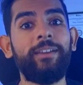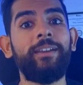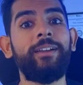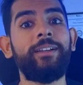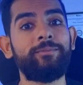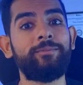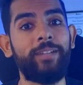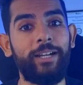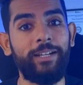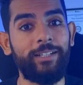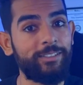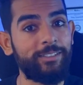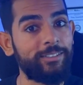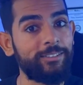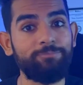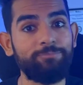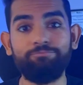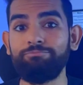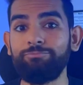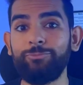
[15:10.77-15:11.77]
That is
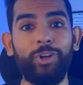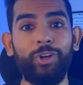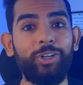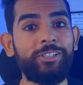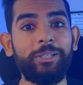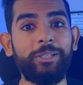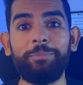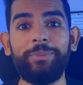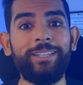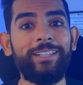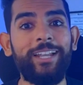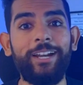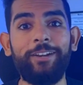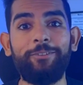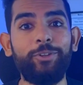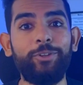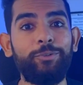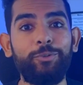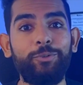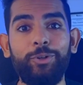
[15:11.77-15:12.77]
not something that
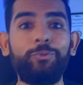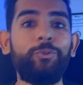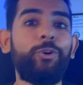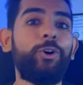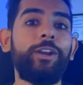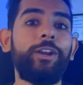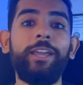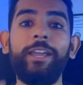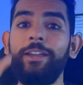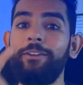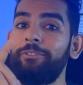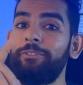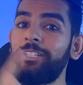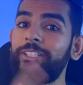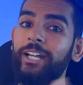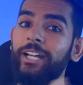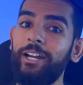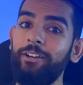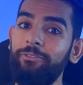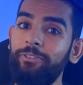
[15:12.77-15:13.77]
we would want. We
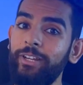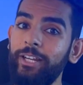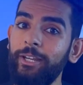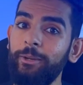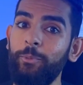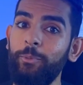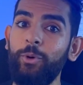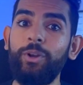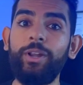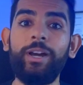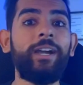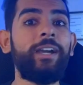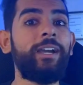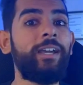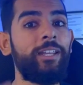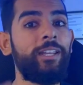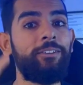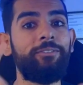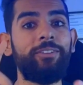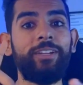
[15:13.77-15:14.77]
start feeling more
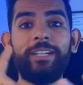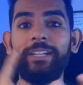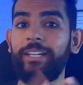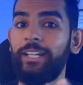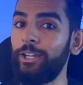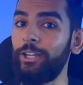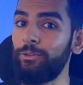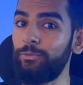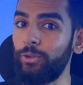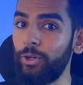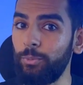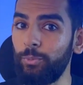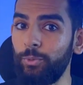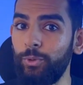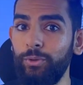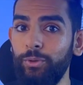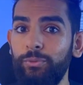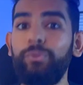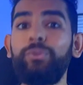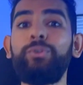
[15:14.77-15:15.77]
hungry, we crave for
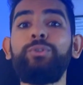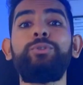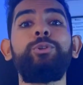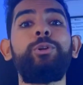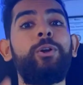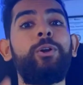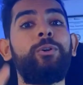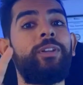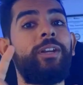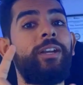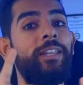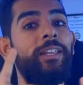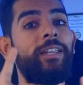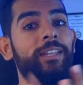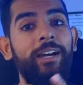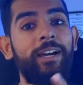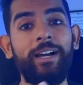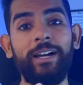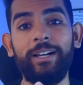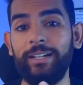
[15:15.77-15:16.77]
more food throughout the day,
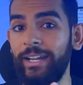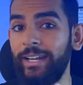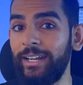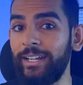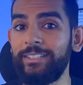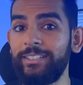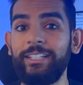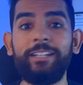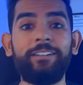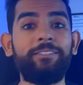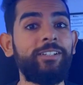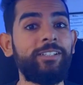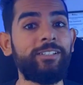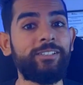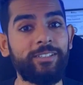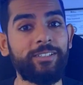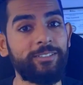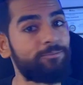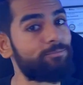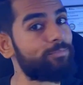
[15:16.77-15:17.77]
the energy
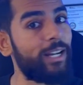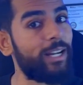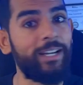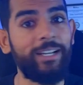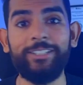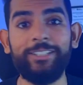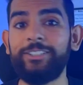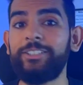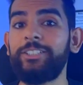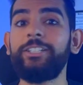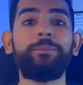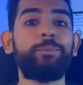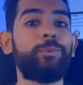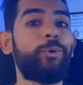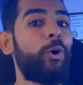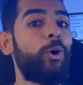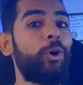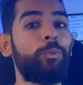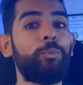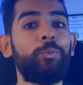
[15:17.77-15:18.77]
levels are
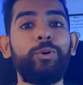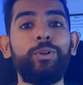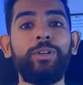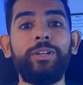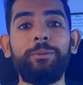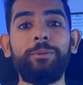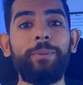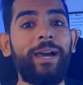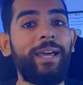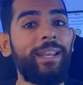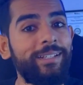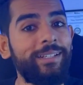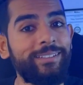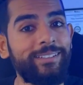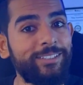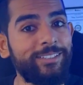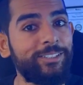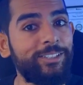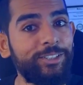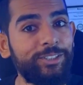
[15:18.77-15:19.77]
disturbed, hormonal balance
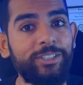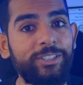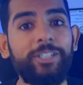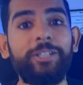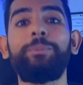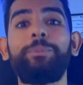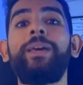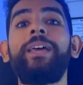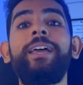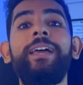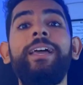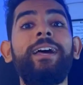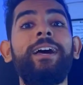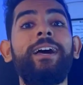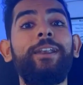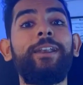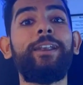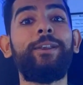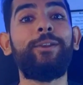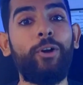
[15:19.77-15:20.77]
is disturbed.
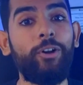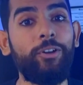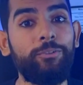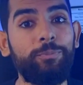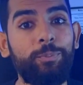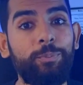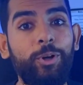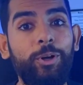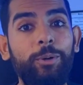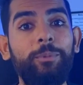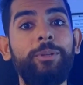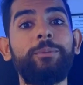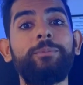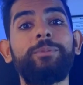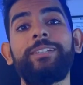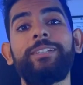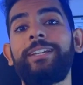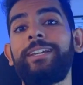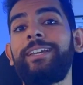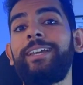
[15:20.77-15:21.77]
A lot of
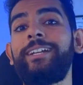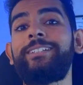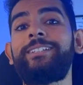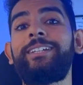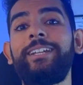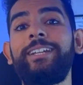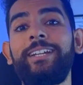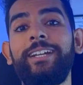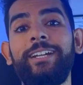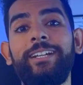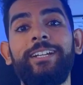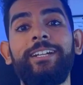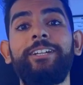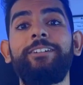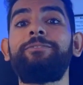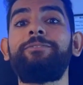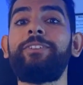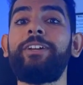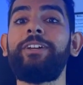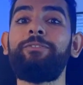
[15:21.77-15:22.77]
problems gets created
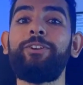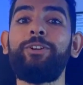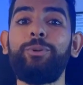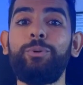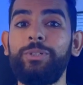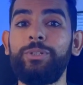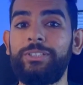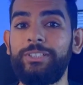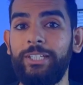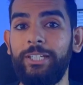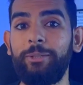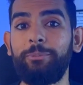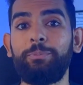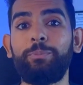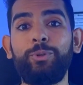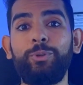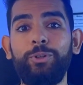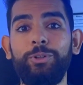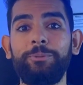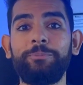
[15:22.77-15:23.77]
when we don't sleep
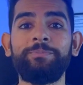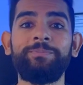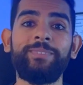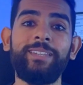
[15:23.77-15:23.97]
more.